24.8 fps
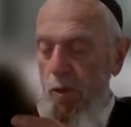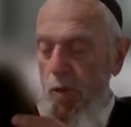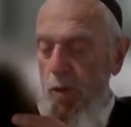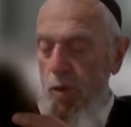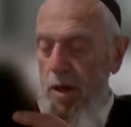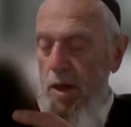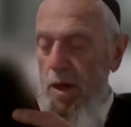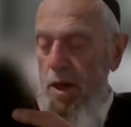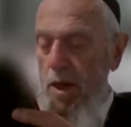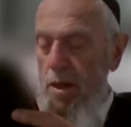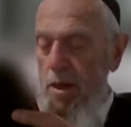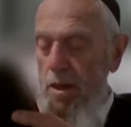
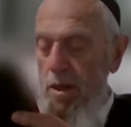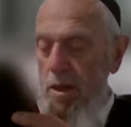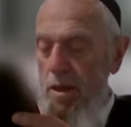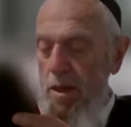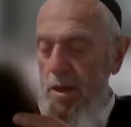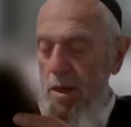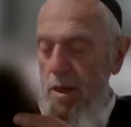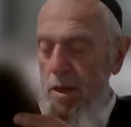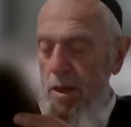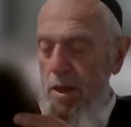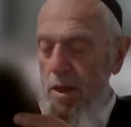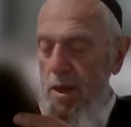wicked,
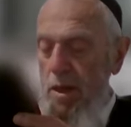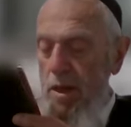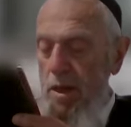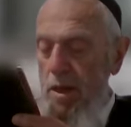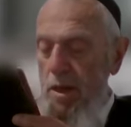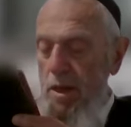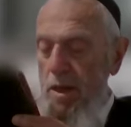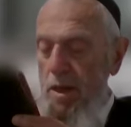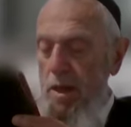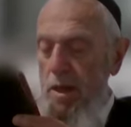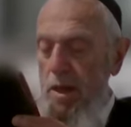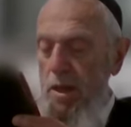
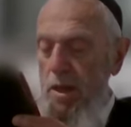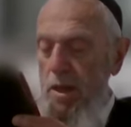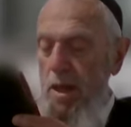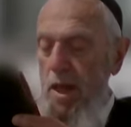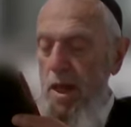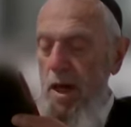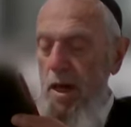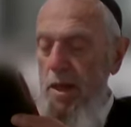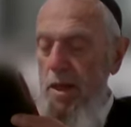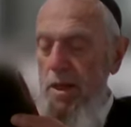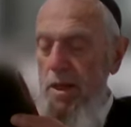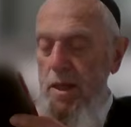
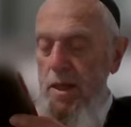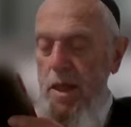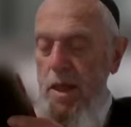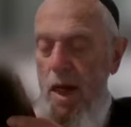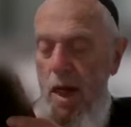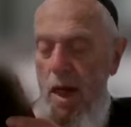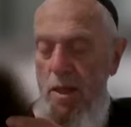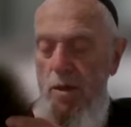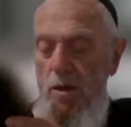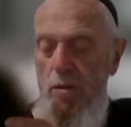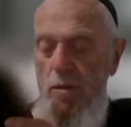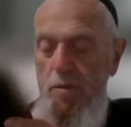Inherit
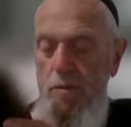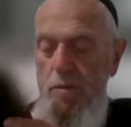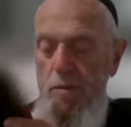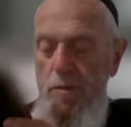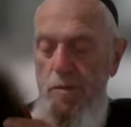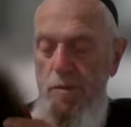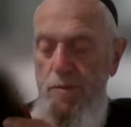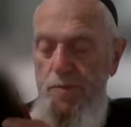Gehinnom.